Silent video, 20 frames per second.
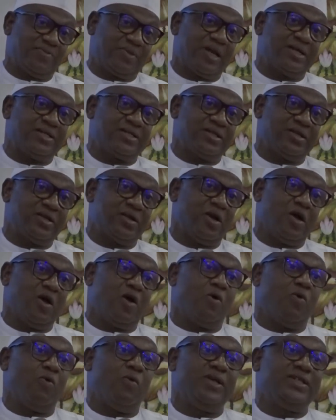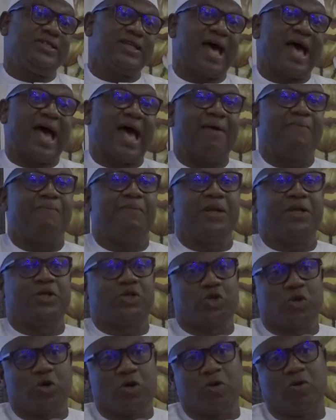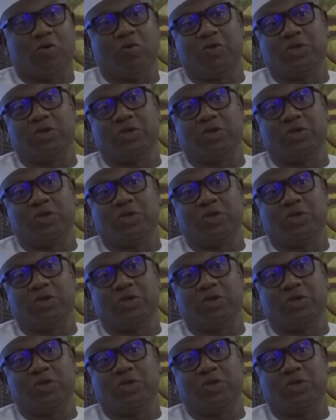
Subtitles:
Council, which I have been told will